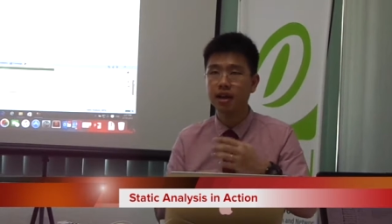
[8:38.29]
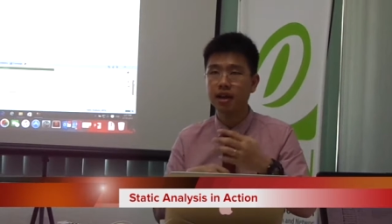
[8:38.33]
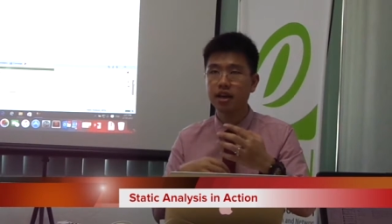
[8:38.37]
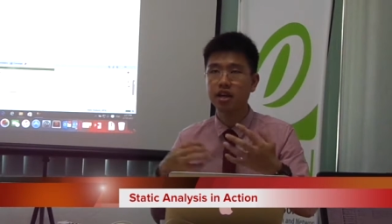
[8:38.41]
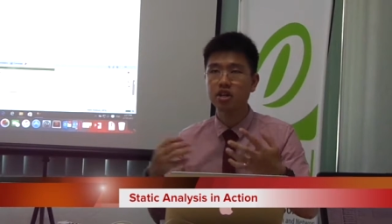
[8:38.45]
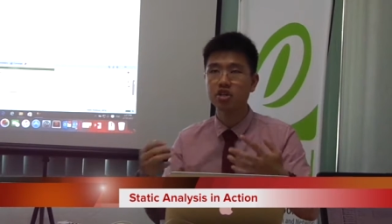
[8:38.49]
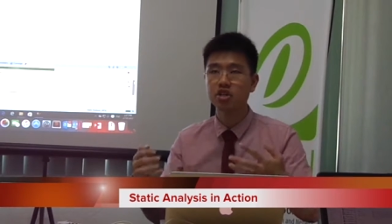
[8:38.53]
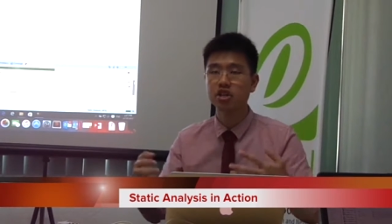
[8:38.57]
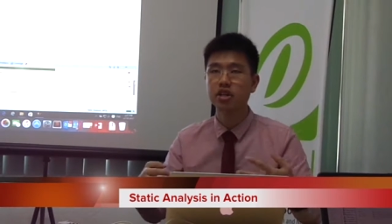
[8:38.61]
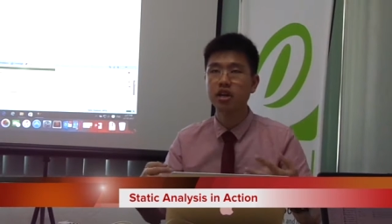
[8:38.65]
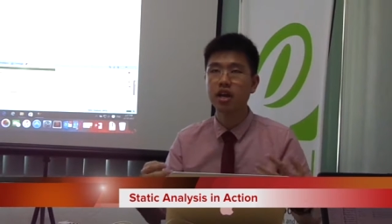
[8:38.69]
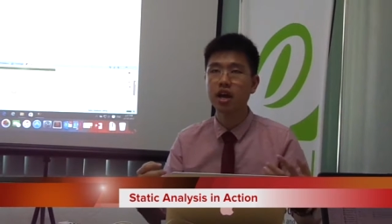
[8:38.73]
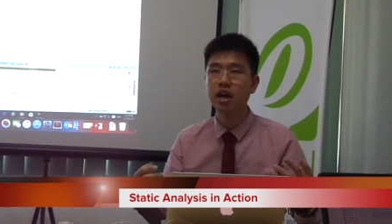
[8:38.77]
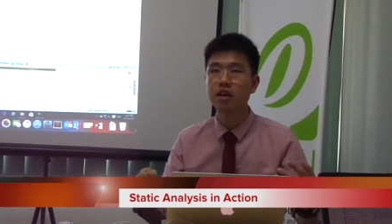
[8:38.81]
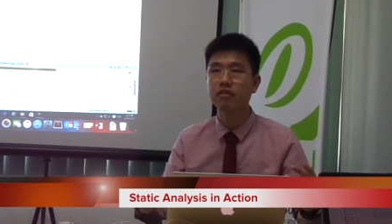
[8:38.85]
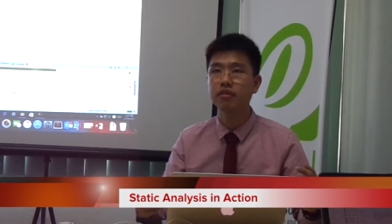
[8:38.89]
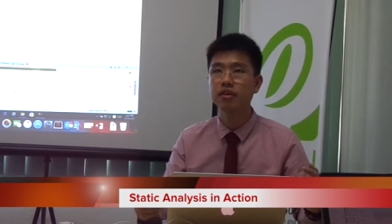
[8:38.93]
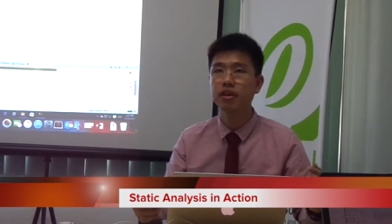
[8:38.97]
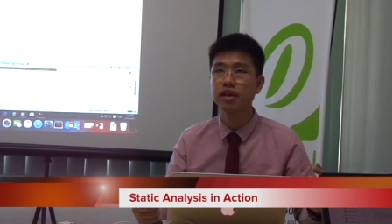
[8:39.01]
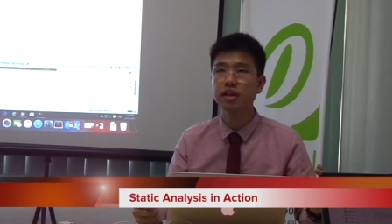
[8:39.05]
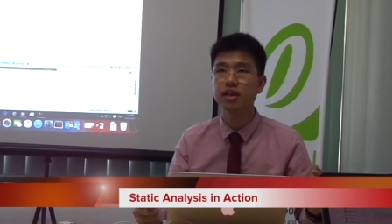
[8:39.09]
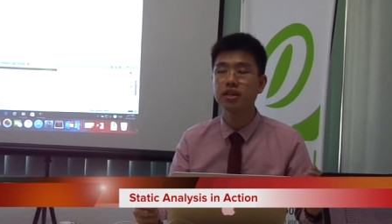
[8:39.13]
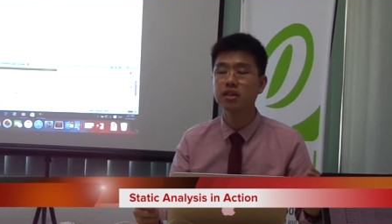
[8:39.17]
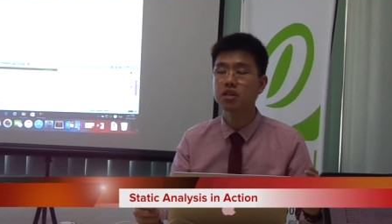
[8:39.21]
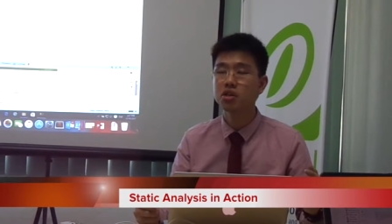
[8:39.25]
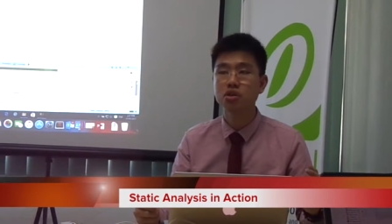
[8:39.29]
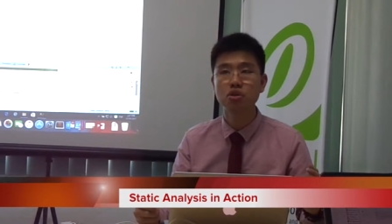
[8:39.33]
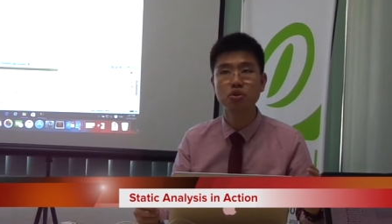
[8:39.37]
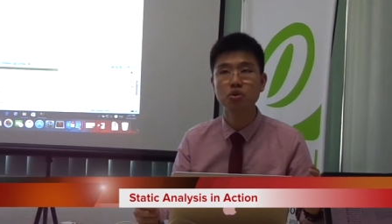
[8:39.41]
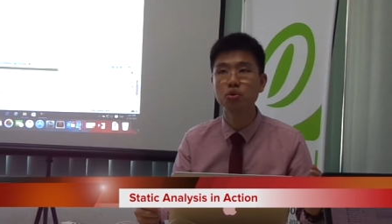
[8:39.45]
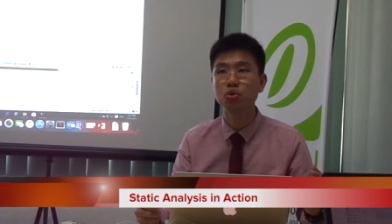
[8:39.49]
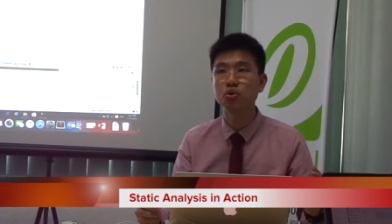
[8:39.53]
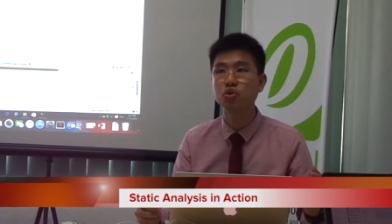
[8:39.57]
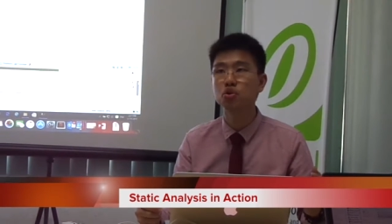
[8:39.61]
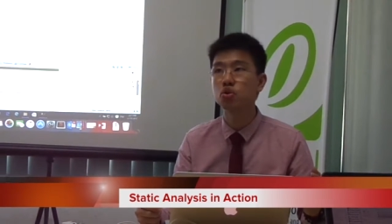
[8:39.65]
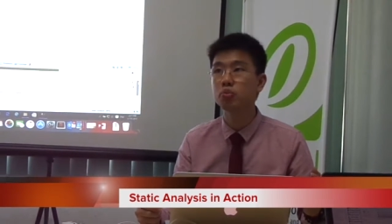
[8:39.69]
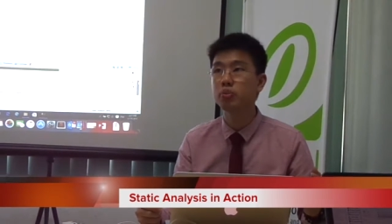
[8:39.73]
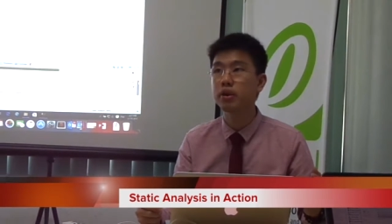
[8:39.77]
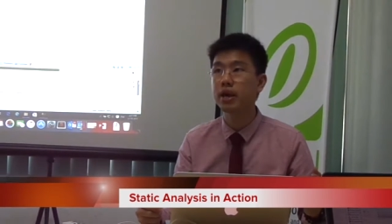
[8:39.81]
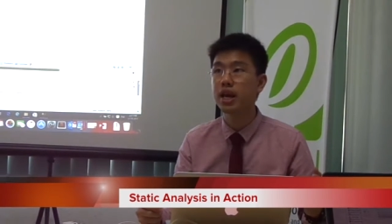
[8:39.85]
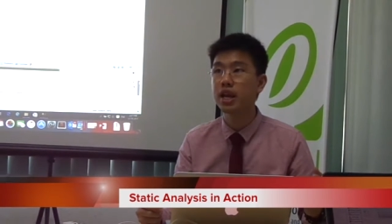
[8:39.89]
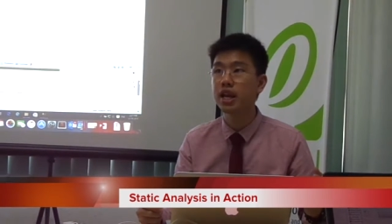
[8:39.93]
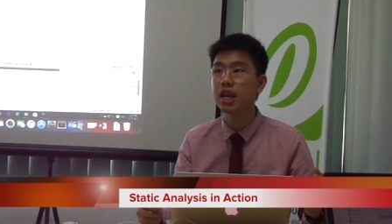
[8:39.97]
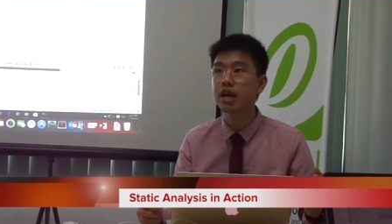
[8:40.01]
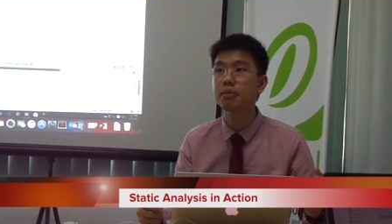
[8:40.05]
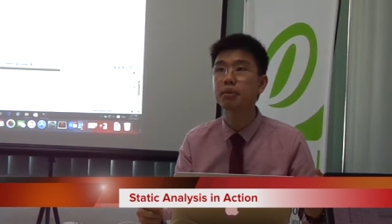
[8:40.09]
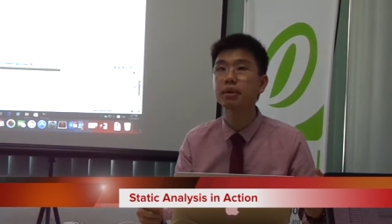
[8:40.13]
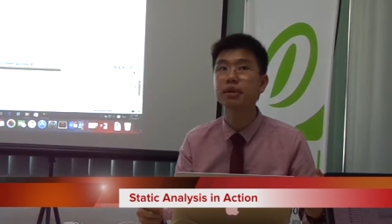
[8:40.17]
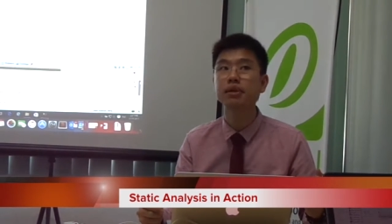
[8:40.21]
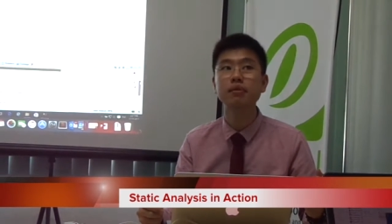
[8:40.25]
each and every rules to be
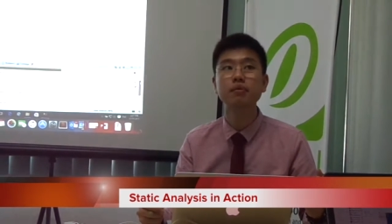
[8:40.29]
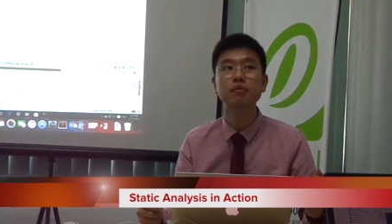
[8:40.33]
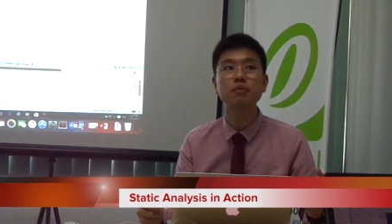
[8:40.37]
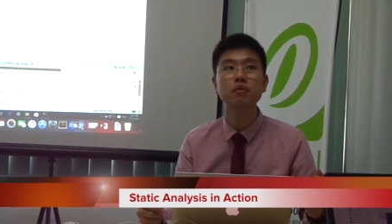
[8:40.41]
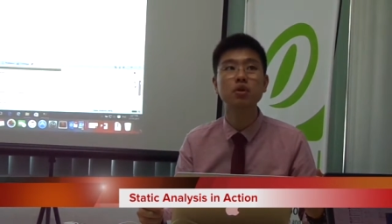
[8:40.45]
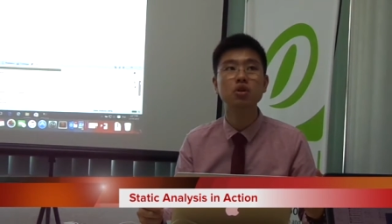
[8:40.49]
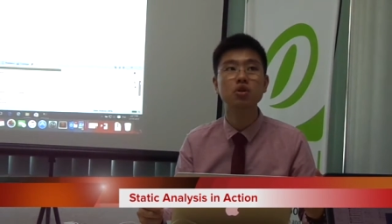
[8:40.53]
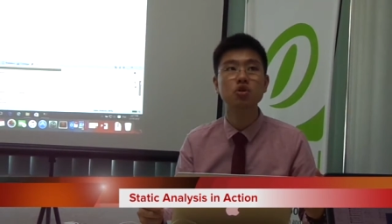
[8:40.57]
enabled.